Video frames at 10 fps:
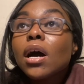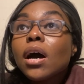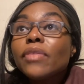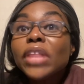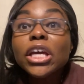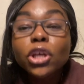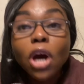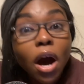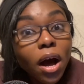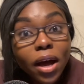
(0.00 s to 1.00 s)
thank
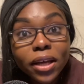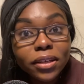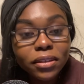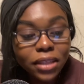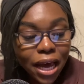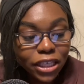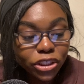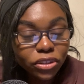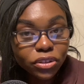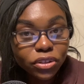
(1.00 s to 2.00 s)
God that
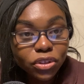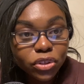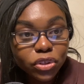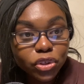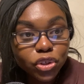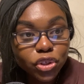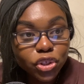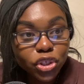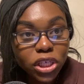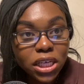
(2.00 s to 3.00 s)

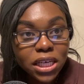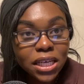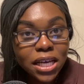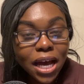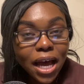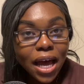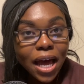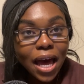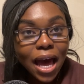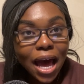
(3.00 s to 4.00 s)
she
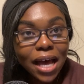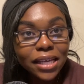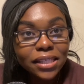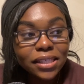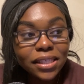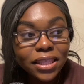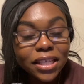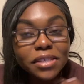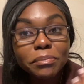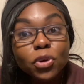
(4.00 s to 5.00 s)
has
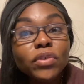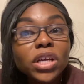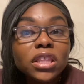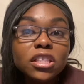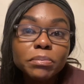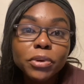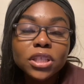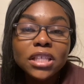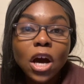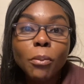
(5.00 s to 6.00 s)
this movie and this
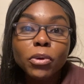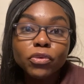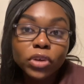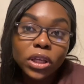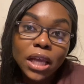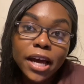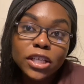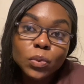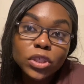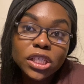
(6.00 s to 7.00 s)
book to help her
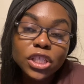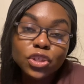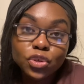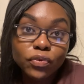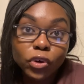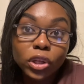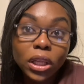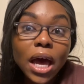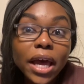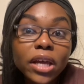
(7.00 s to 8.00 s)
realize what she needs to do for her
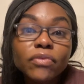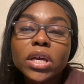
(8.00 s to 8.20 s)
life